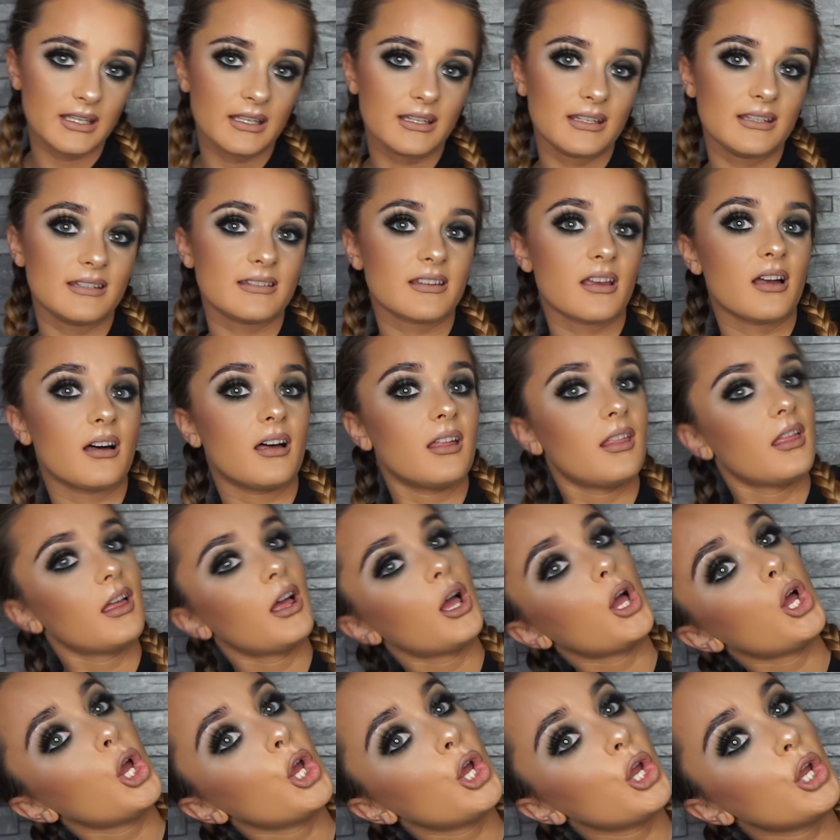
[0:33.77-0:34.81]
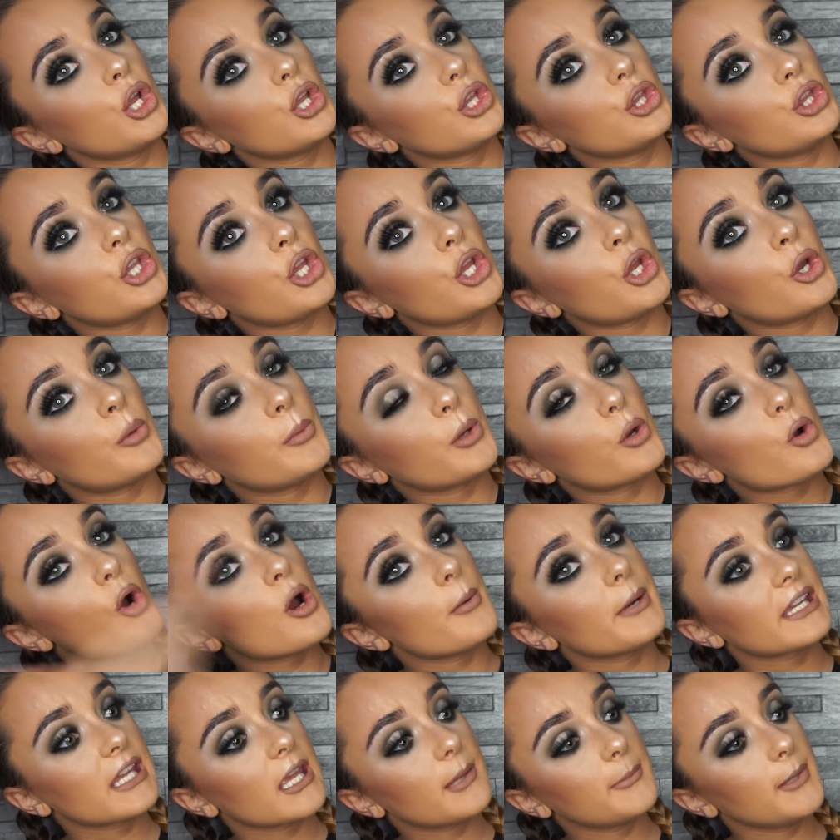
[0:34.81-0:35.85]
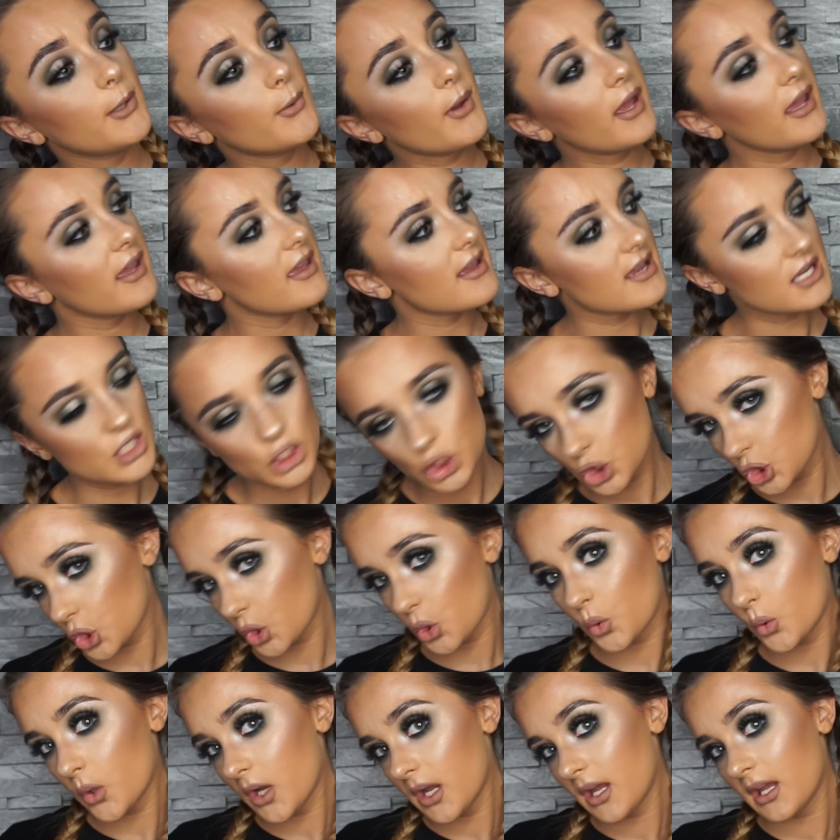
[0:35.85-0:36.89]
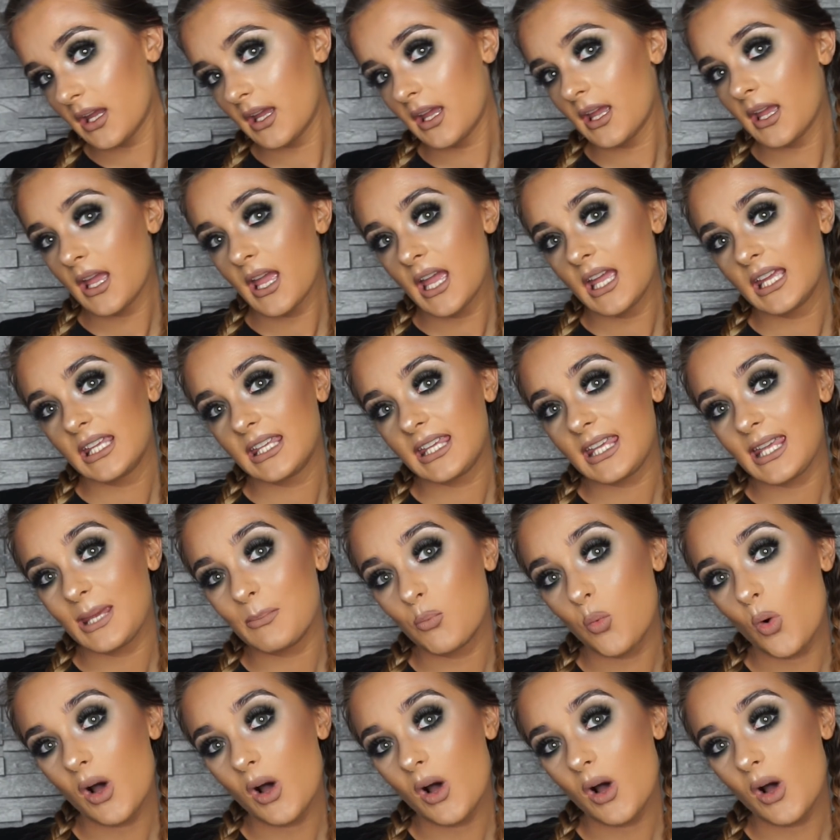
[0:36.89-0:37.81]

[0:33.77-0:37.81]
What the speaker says: It is all naomicormackmua. So keep